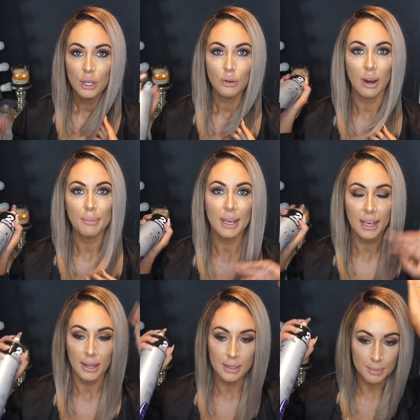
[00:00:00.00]
grab your
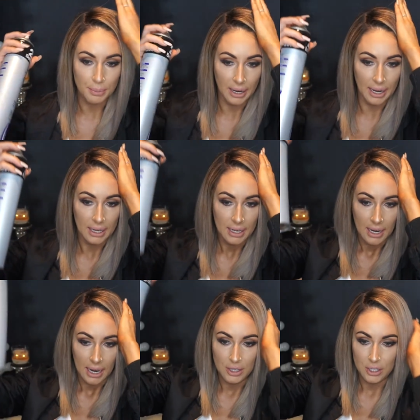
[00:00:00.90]
hairspray
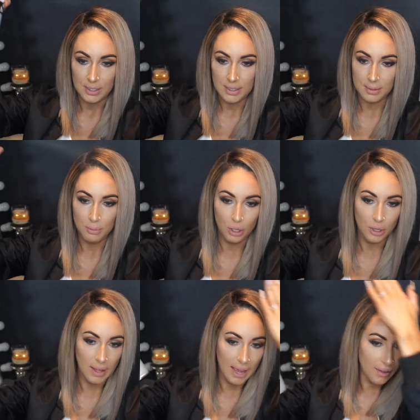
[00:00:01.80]
and just
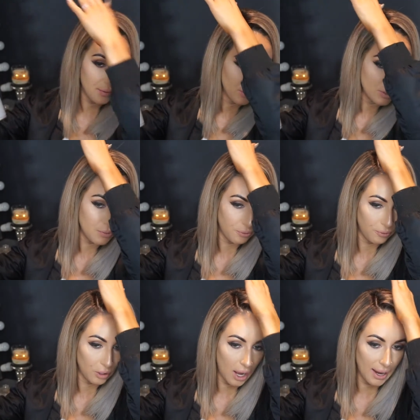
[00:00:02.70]
smooth out those
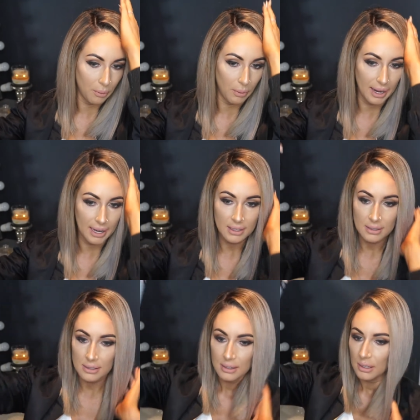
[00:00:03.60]

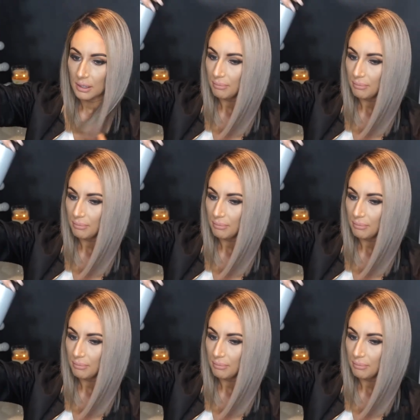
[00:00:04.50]
flyaways.